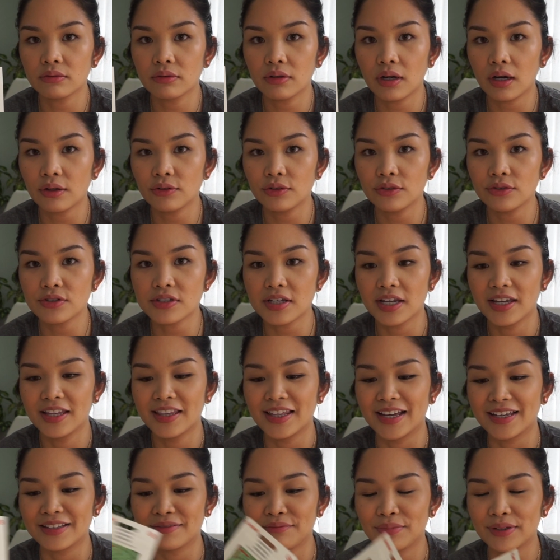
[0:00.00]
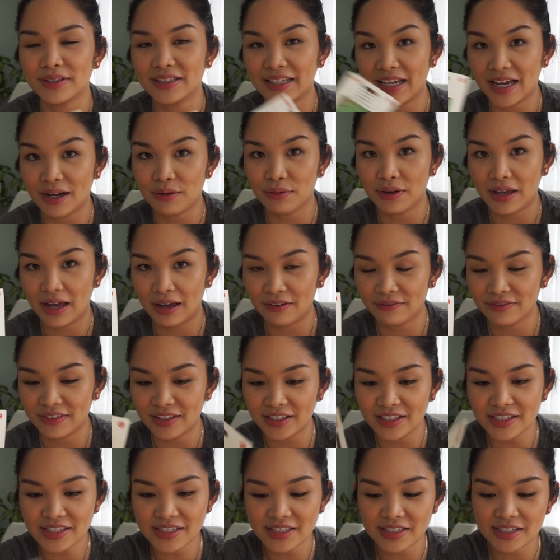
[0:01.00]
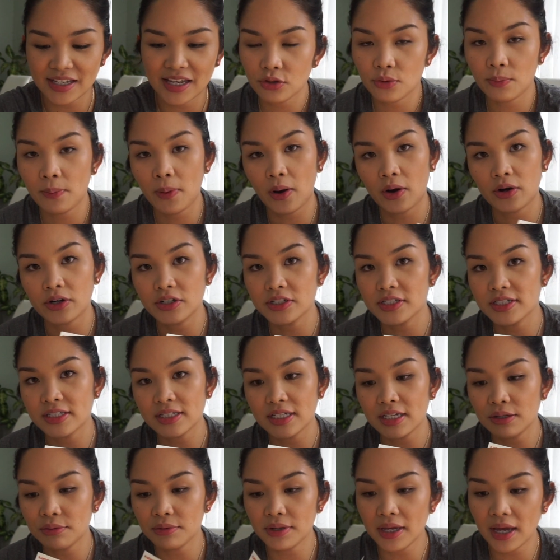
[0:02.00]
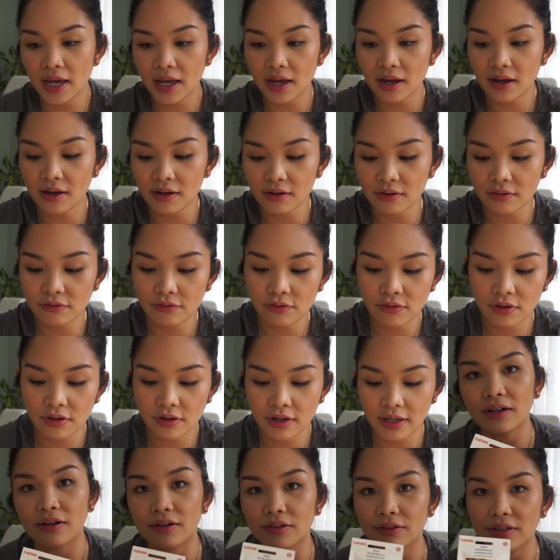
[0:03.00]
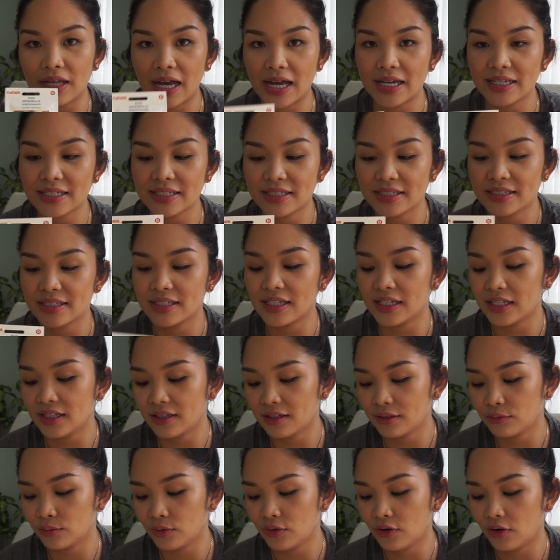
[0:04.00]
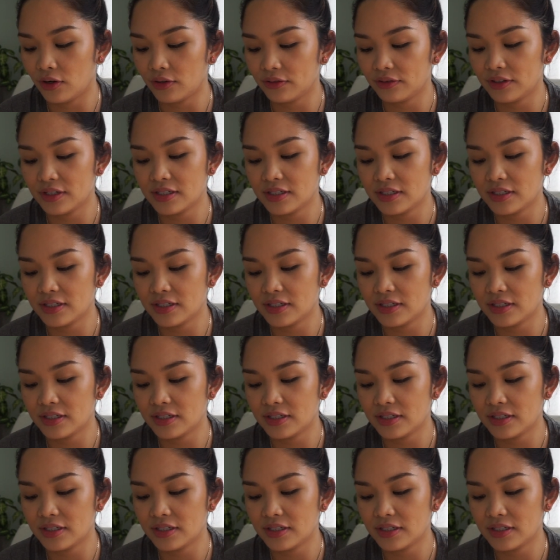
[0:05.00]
How do you say that? But yeah, we have this. The parsley we have, our last seed that we got.